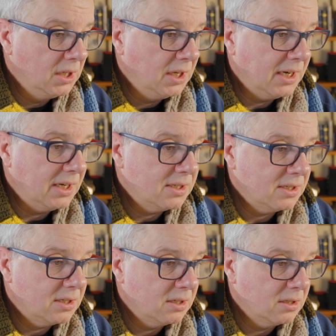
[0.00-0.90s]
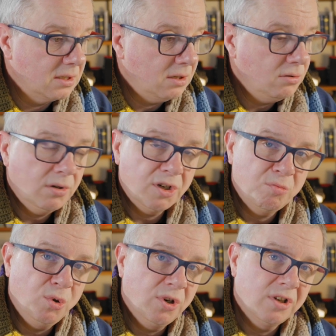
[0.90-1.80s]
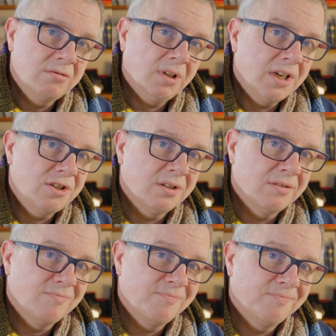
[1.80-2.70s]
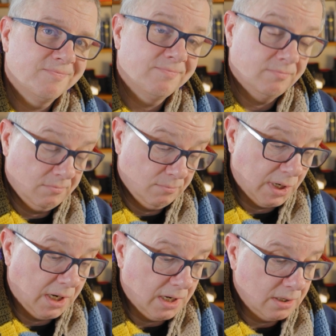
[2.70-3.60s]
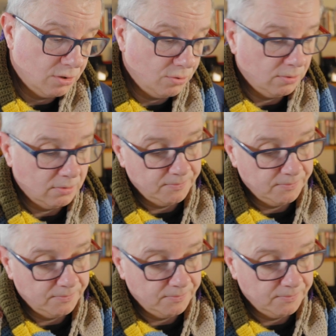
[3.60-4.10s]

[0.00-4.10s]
as a hocus-pocus religion by Han Solo.